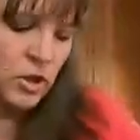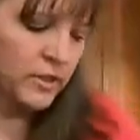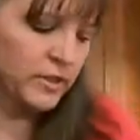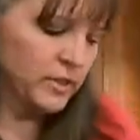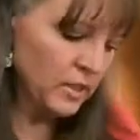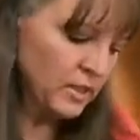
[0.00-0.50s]

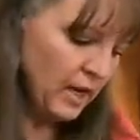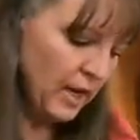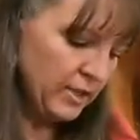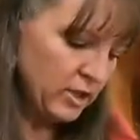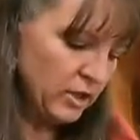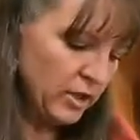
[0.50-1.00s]
Just a
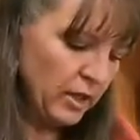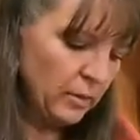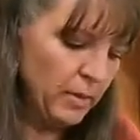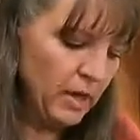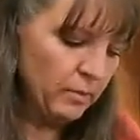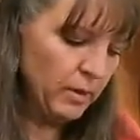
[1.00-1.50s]
touch, like
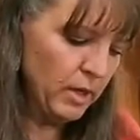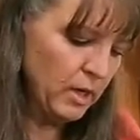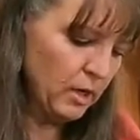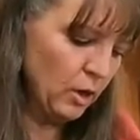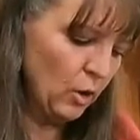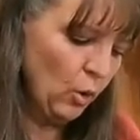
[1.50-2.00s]

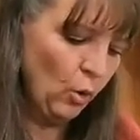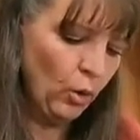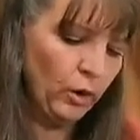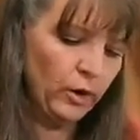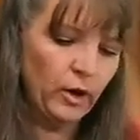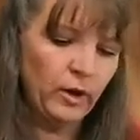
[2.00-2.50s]
maybe a
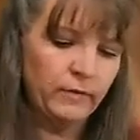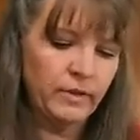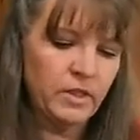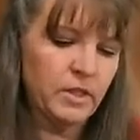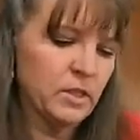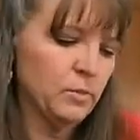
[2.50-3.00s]
quarter of a